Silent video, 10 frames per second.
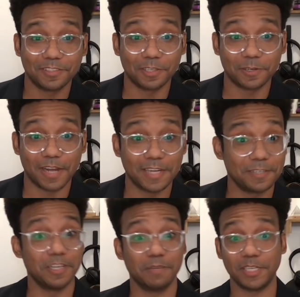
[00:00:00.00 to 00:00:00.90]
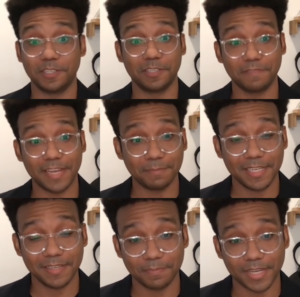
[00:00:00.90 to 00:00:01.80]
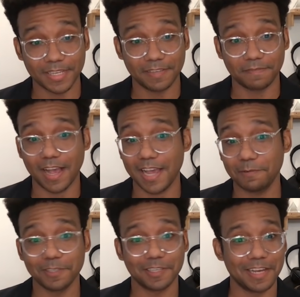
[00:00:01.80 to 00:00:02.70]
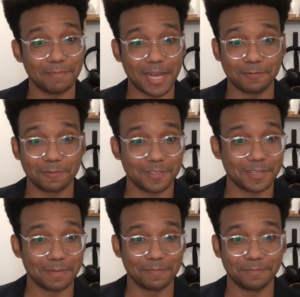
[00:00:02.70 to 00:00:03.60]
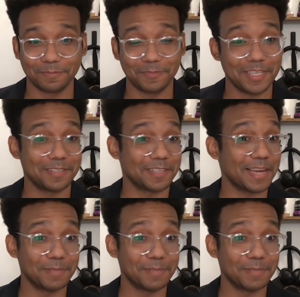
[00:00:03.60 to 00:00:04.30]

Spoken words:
So I don't know about your family, but if I were to come out with some things I